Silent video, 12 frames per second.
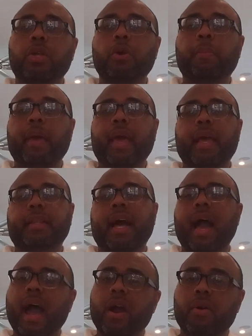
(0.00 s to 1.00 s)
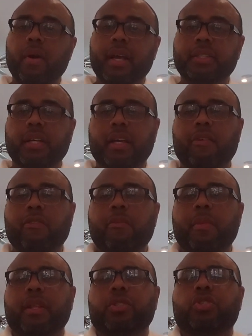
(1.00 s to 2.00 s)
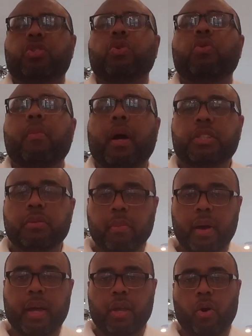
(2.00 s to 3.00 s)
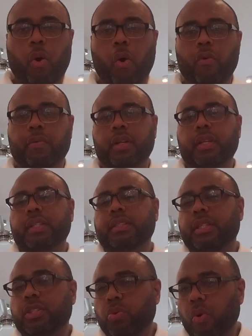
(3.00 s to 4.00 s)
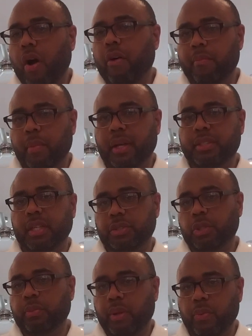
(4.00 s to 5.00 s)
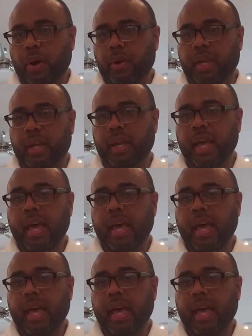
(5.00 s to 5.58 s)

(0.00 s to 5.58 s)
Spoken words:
you paid the IRS, the government, too much money over the 12 months that you've been working.